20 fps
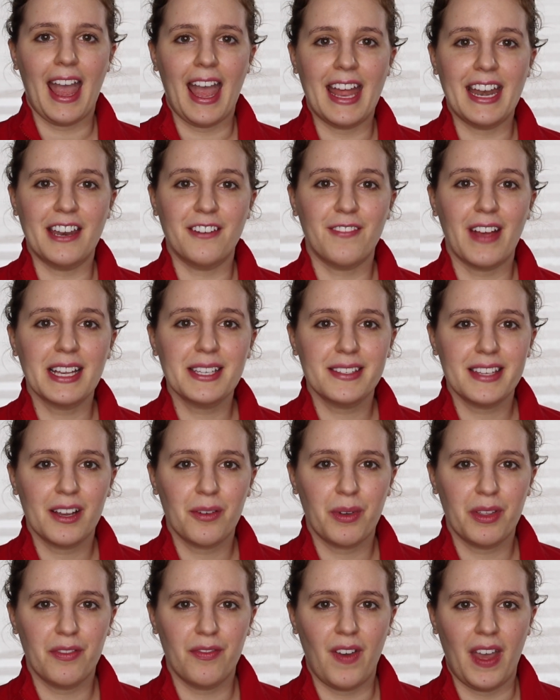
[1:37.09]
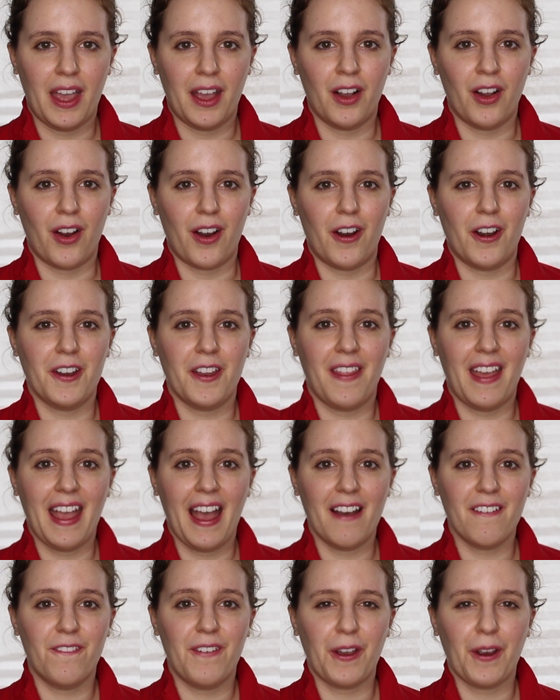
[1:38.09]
And investing with Vanguard, they have